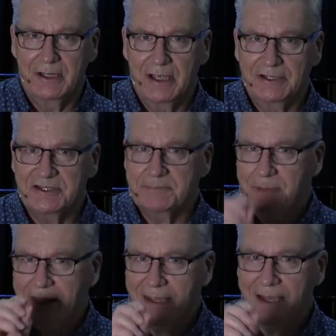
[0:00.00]
and just
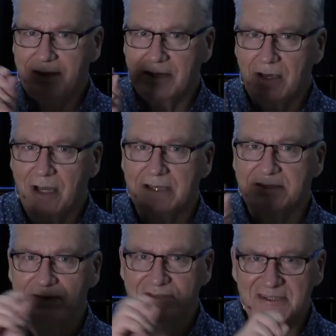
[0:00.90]
pick out the eyes
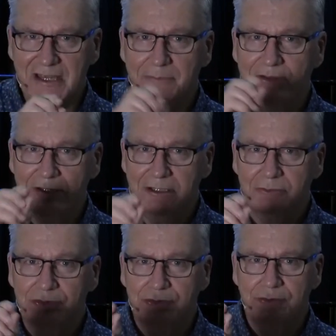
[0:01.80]
of some of the little
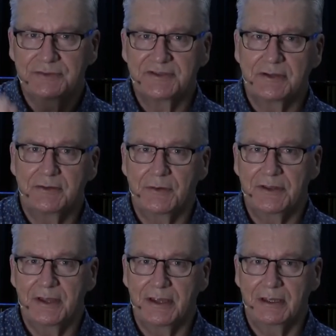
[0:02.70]
truths that are
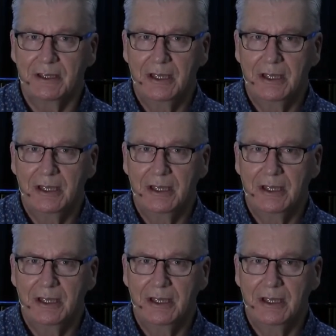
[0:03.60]
in there,